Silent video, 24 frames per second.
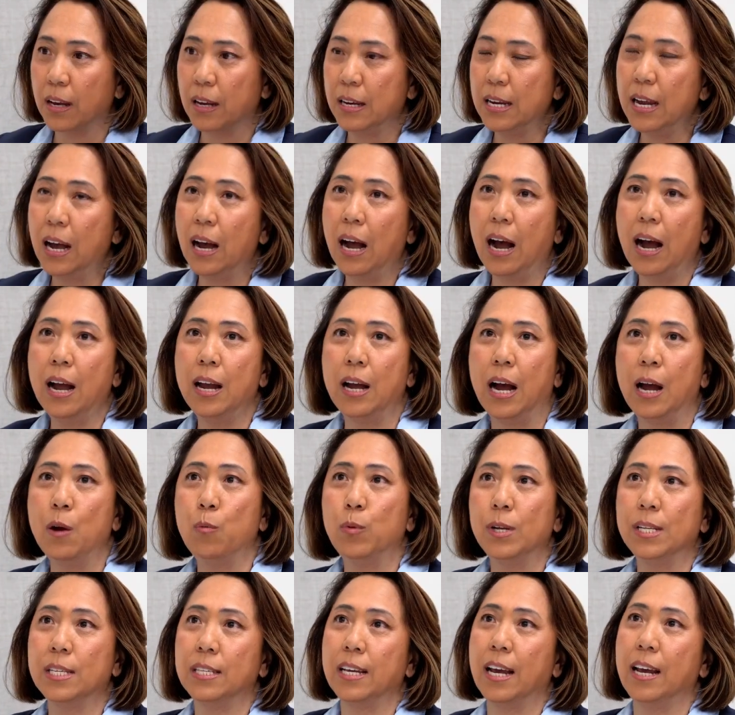Yeah, I
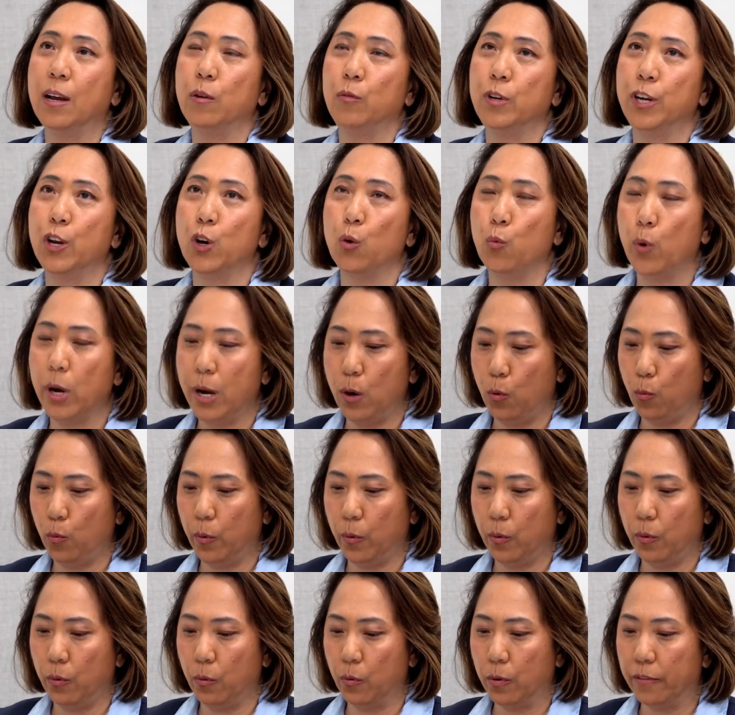would say,
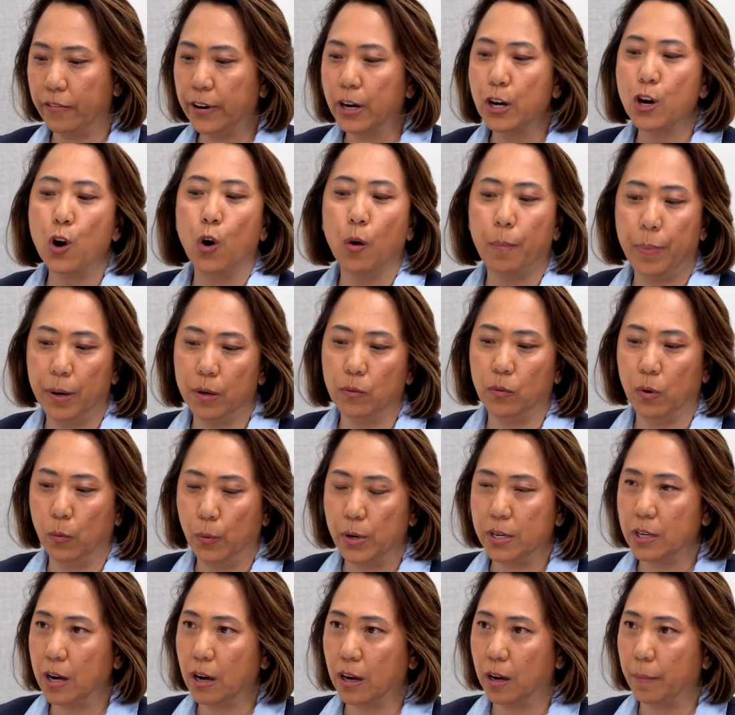we're very open when
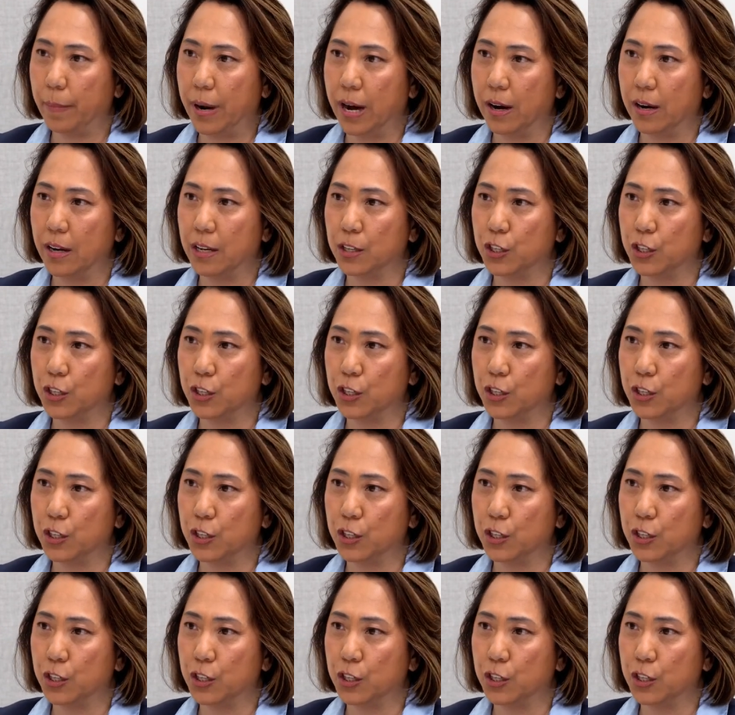we talk about it.